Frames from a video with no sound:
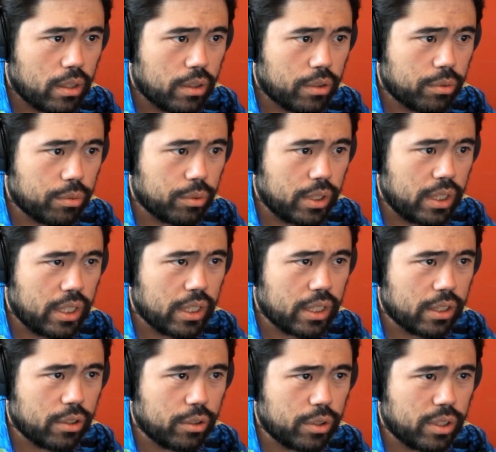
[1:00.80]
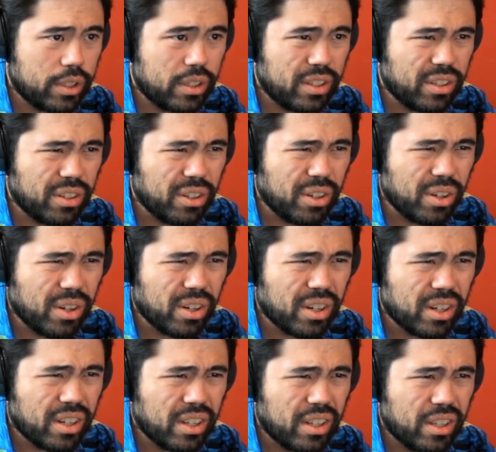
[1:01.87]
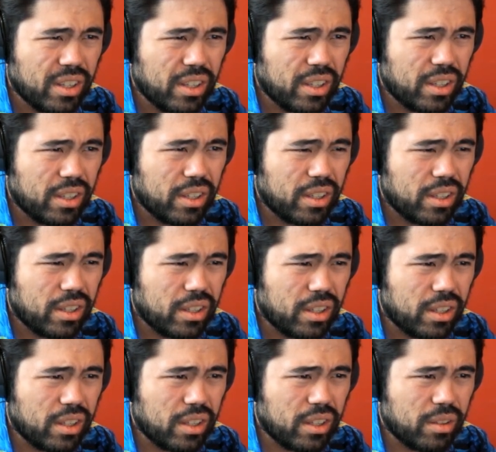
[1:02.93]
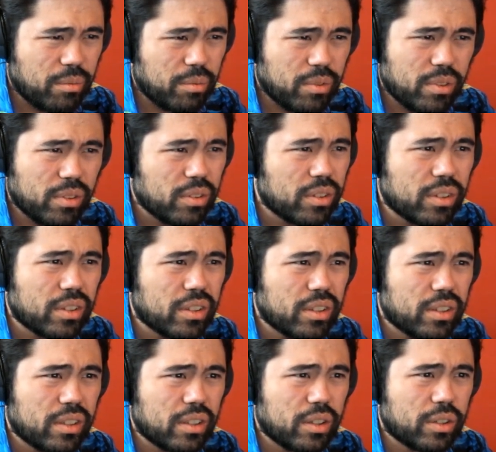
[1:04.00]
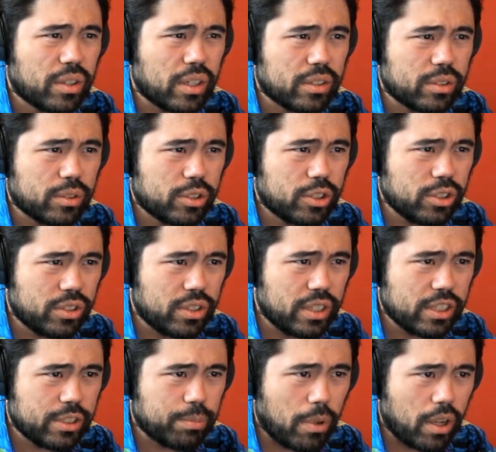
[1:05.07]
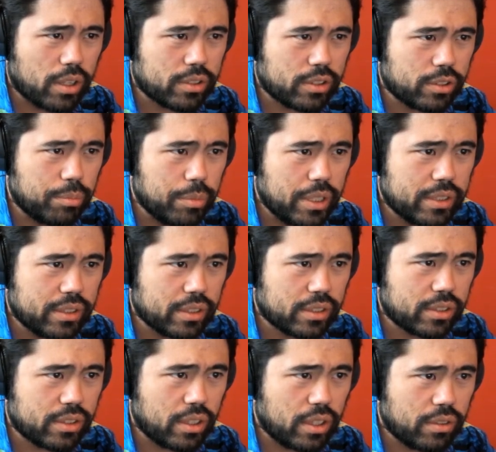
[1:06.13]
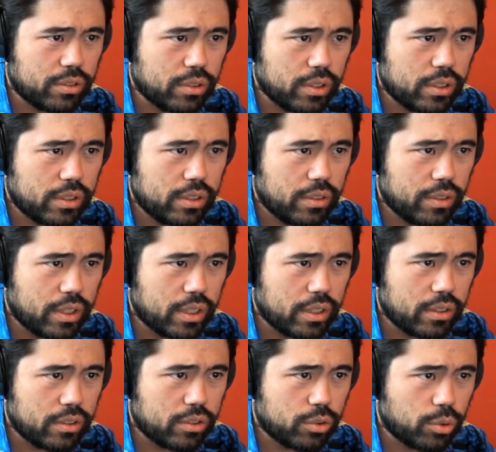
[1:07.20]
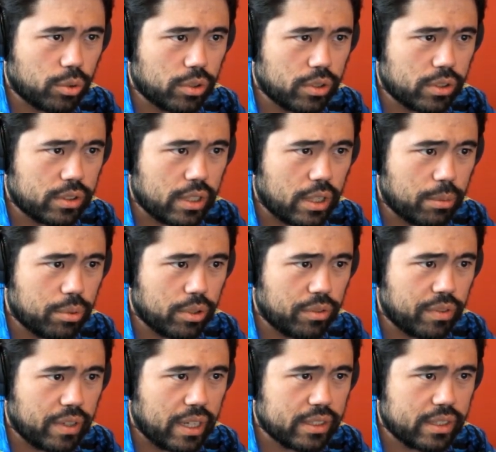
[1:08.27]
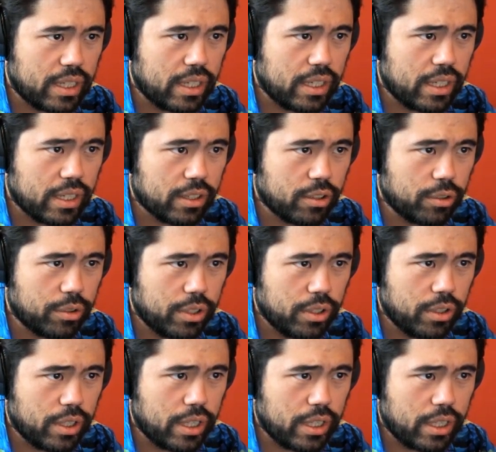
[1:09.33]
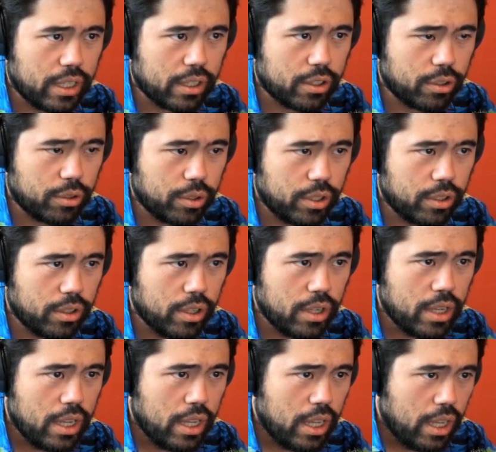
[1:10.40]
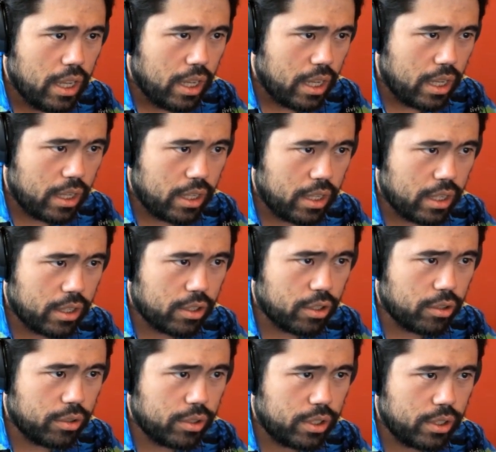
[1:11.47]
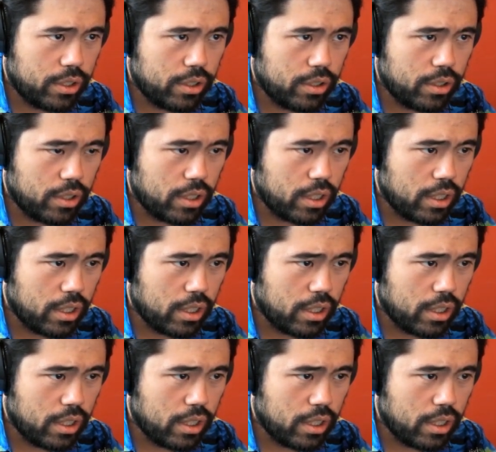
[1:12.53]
Three can't go here. Um, Okay, so it's just this box that's missing stuff. So let's see if I can sort this out pretty fast. Eight can't go here, eight can't go here, eight can't go here.